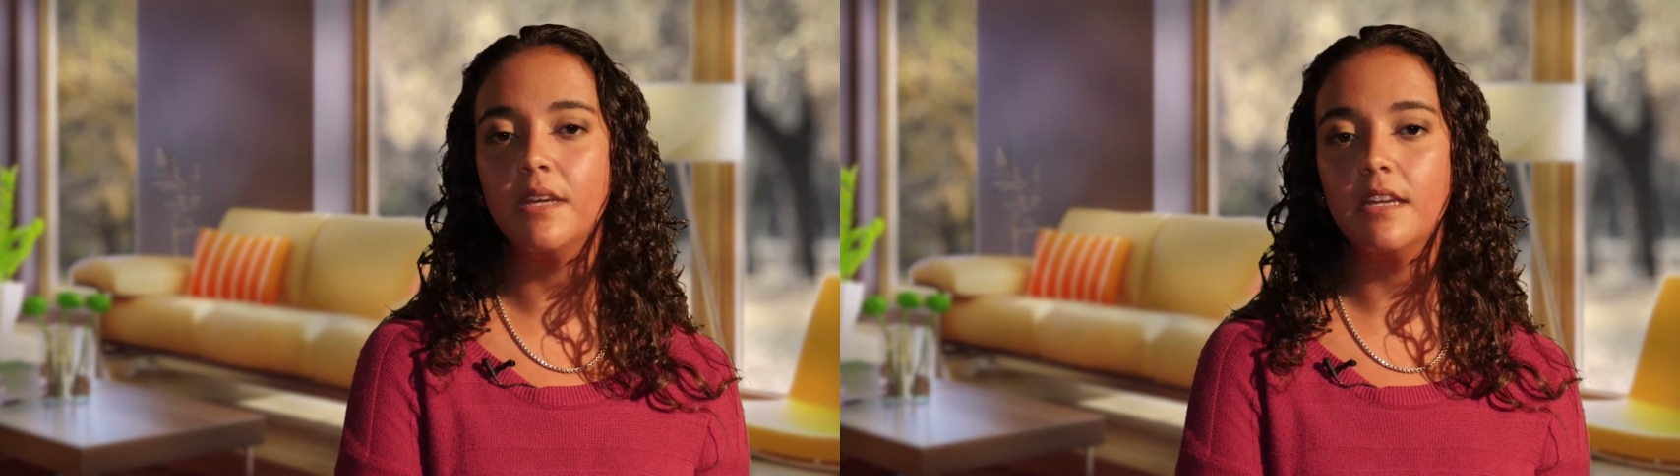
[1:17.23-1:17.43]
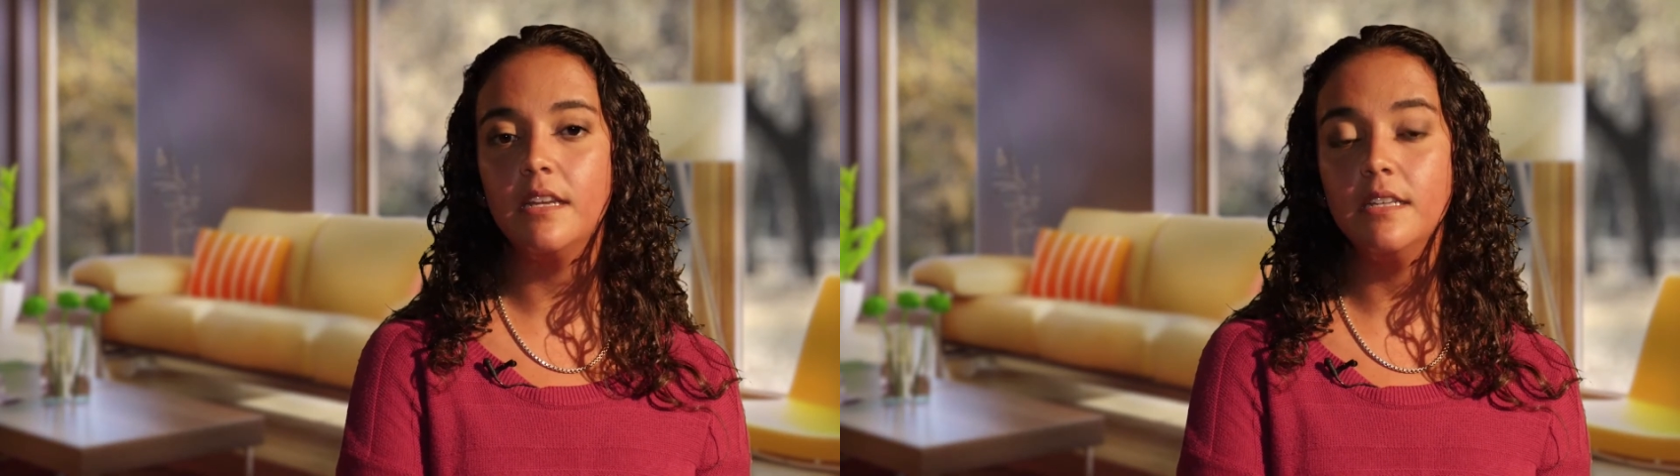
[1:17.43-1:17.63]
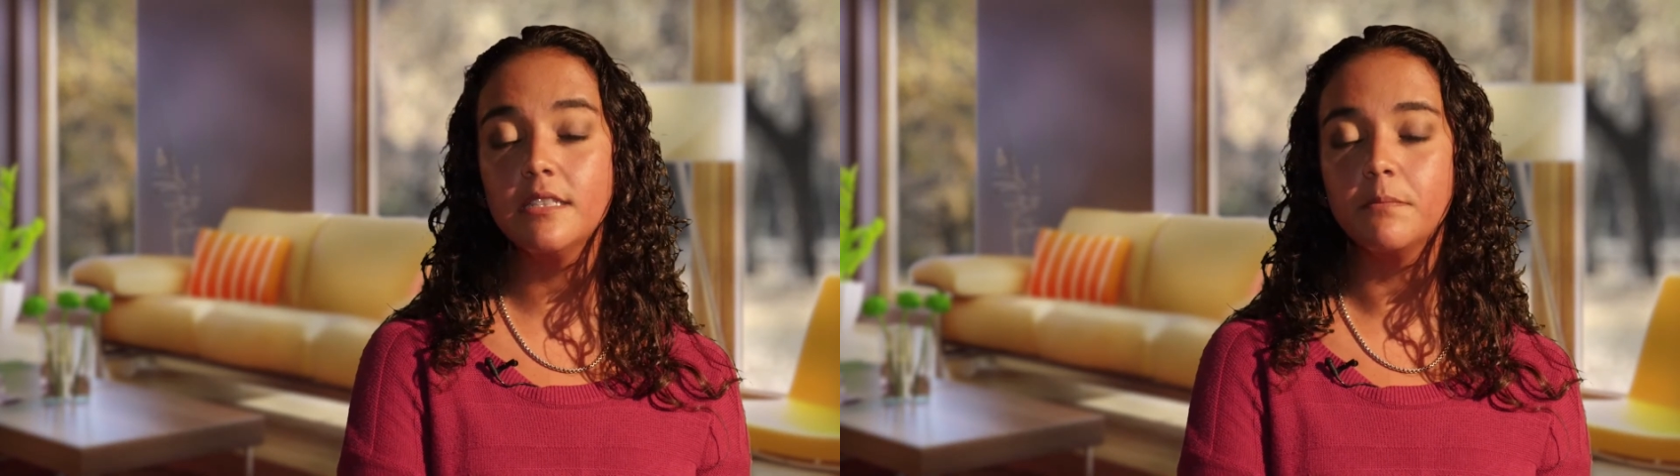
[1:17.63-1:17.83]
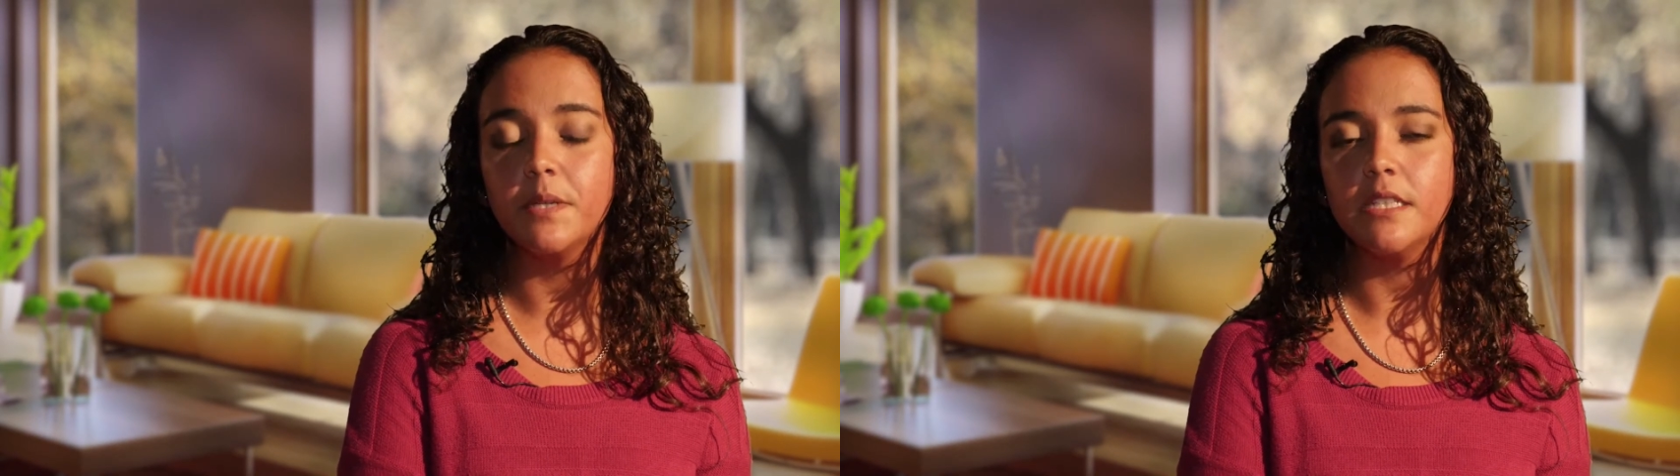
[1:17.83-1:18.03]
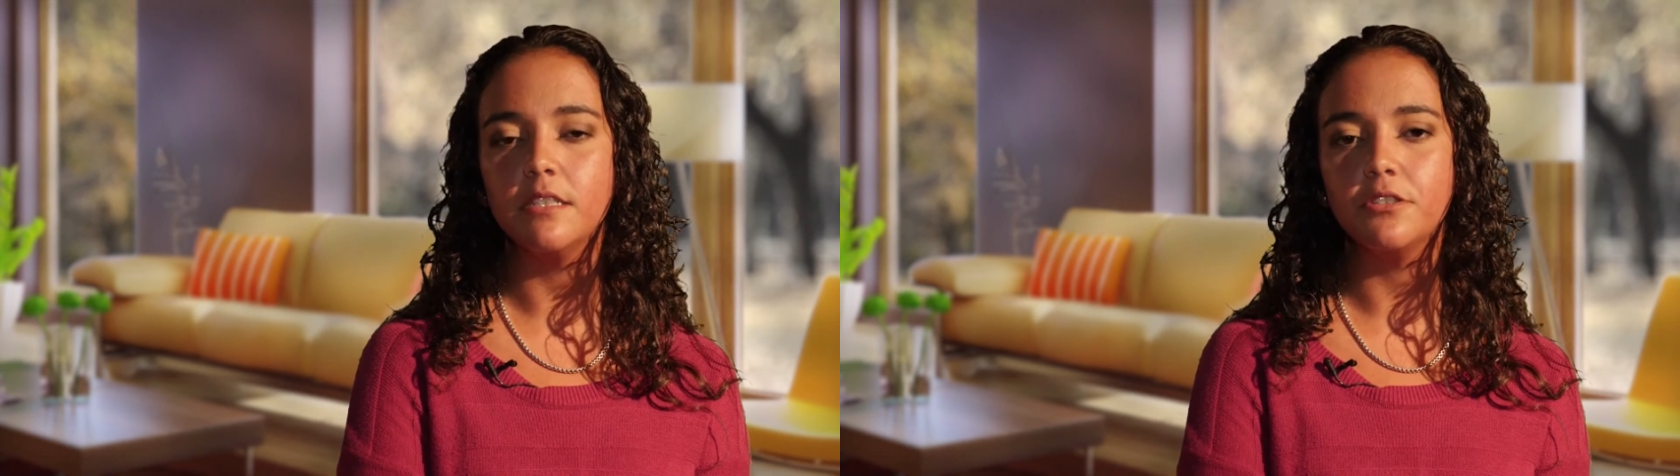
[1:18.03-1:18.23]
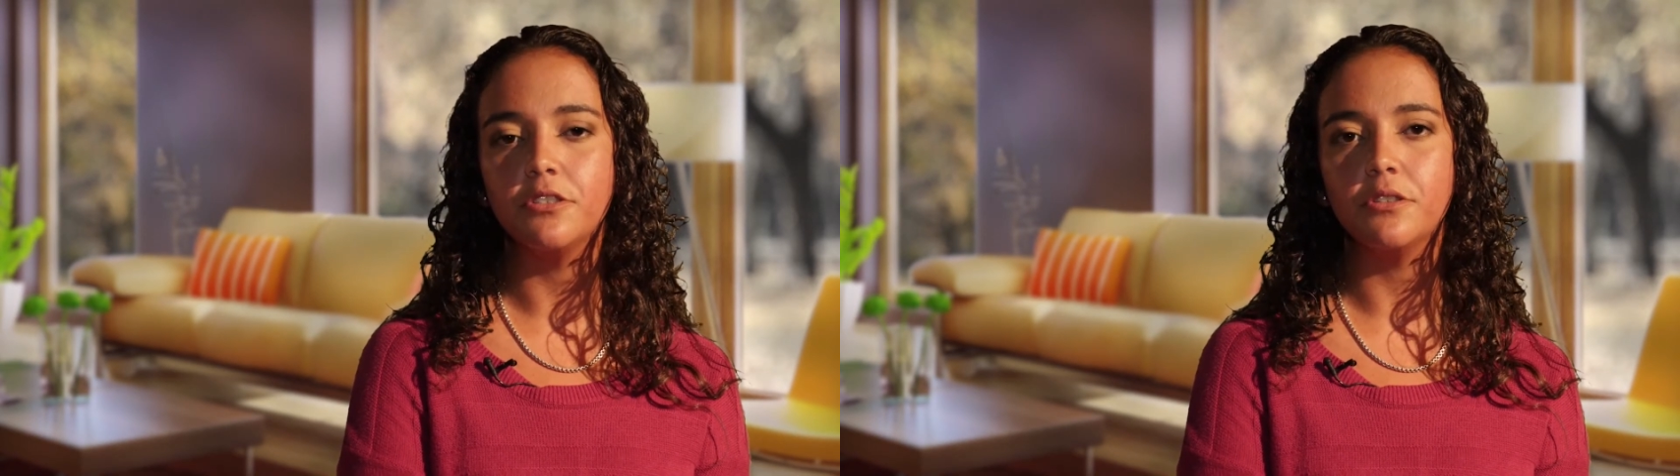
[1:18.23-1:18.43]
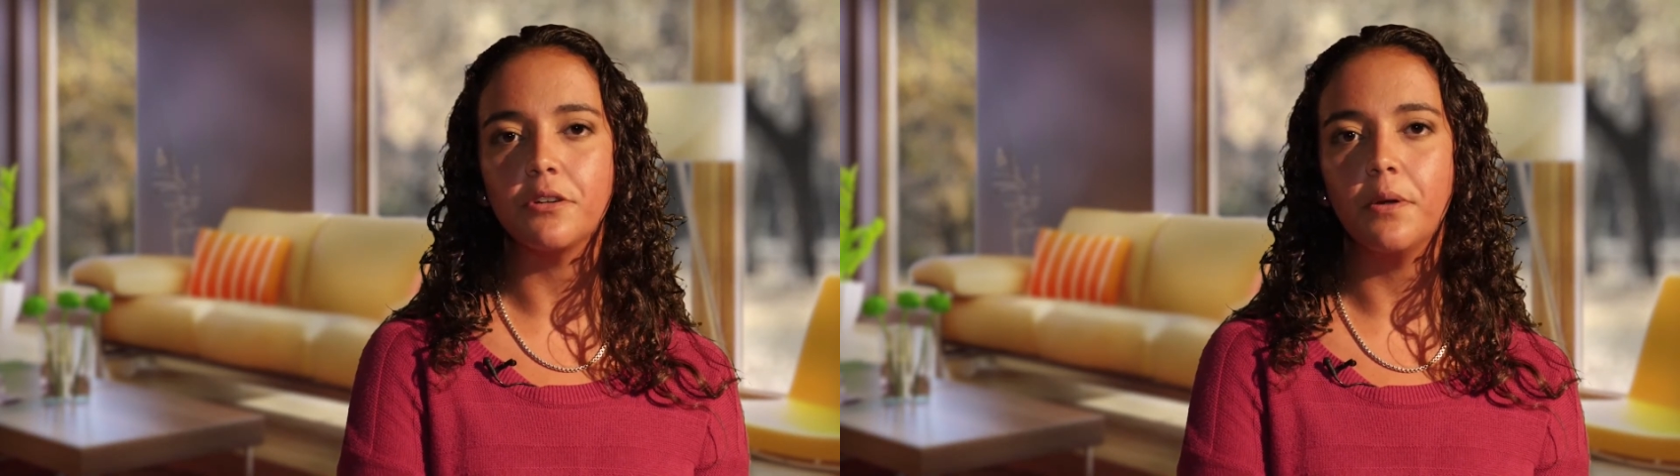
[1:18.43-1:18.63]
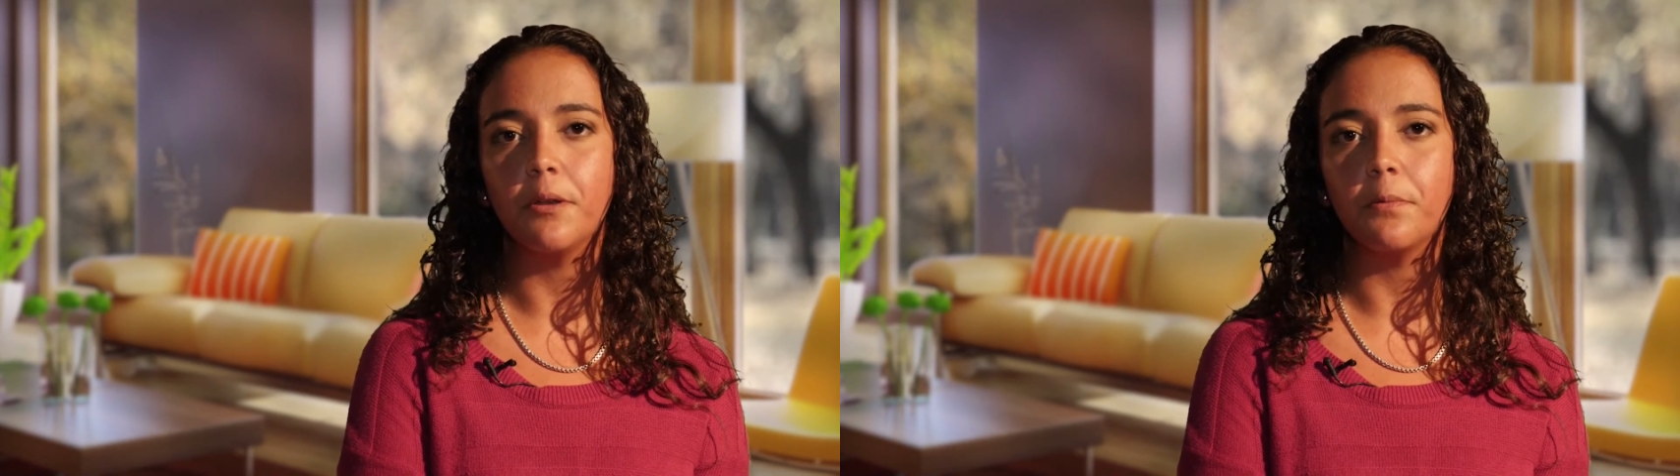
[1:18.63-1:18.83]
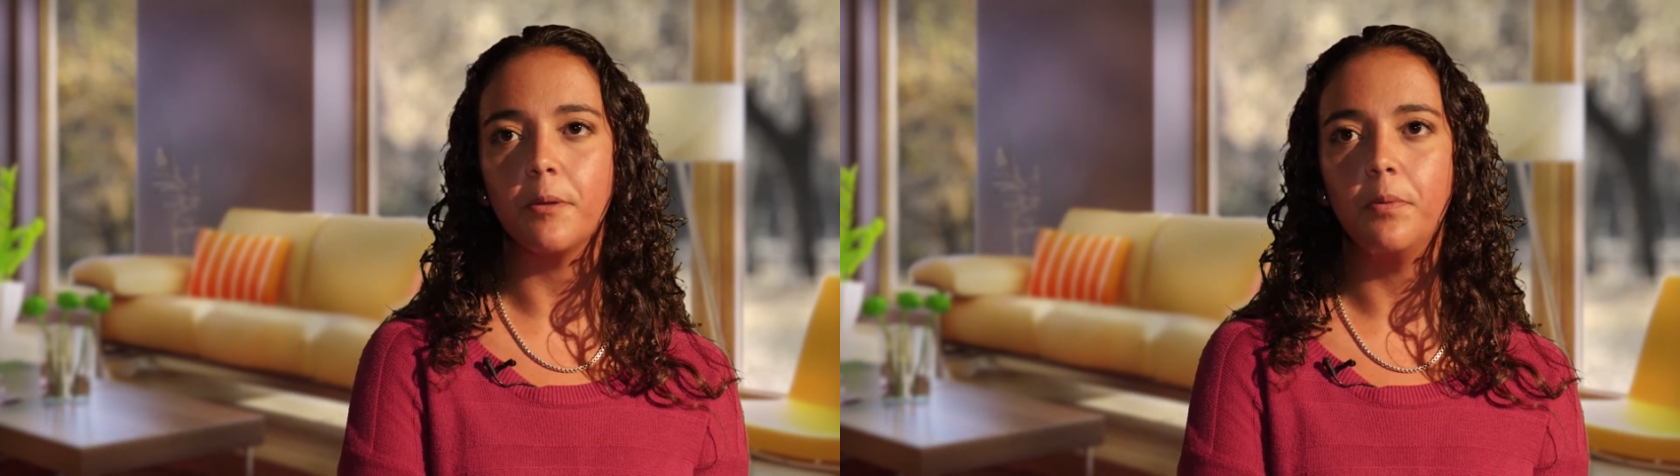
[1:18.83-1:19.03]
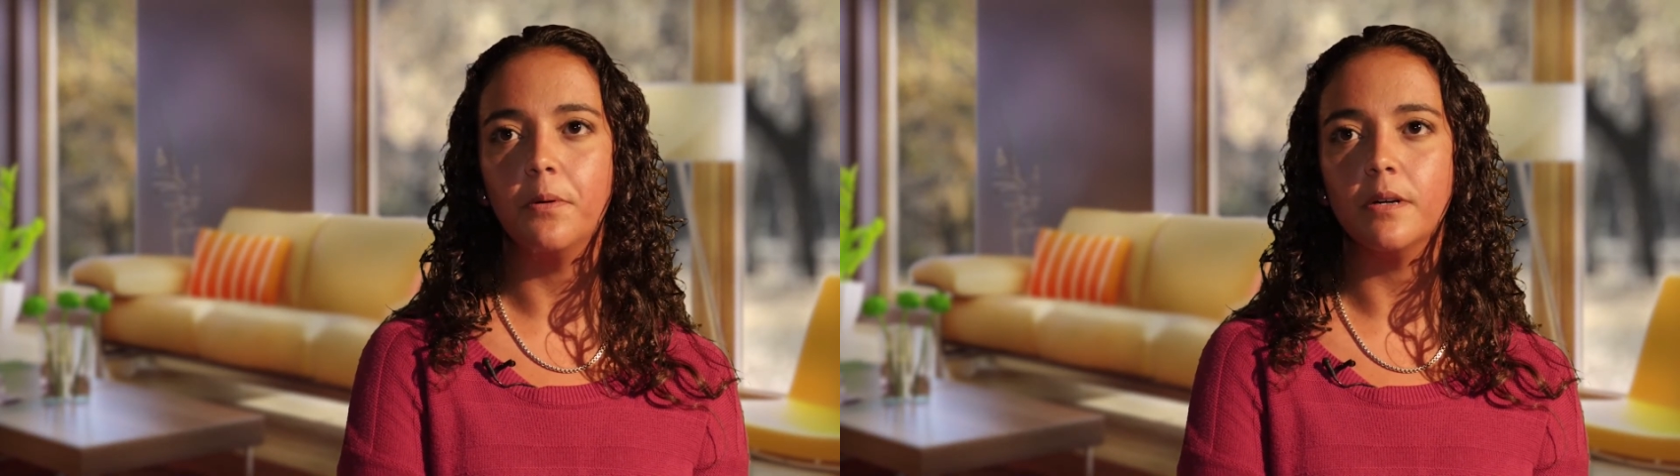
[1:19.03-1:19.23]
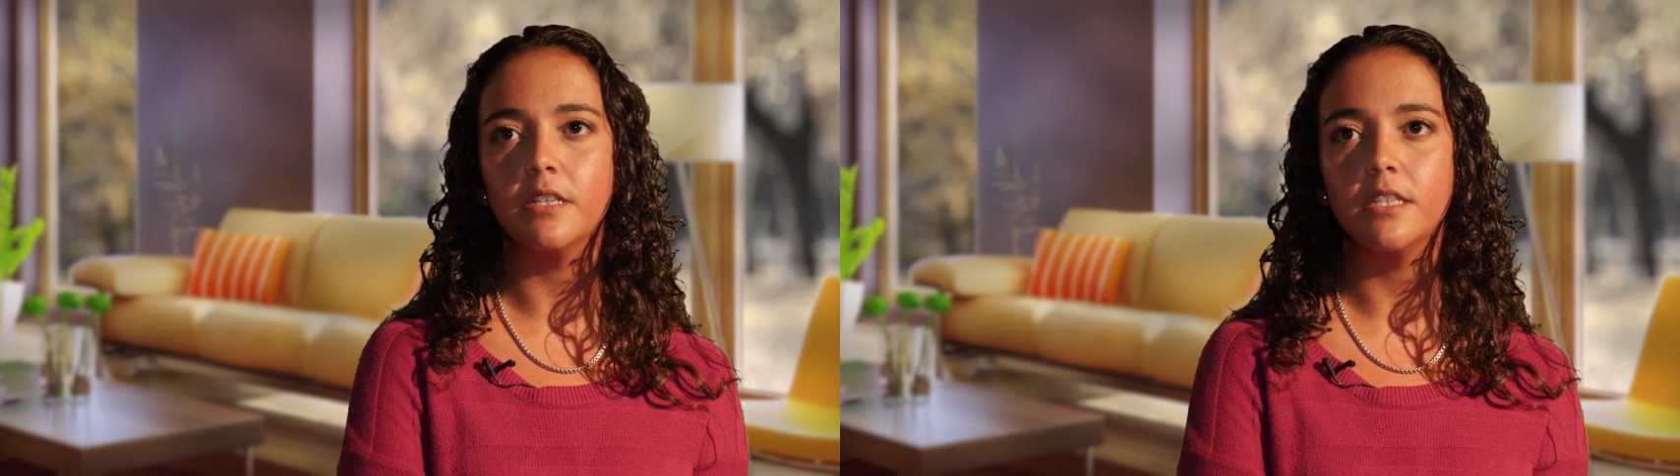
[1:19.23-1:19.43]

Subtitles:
it is a big deal to the credit report.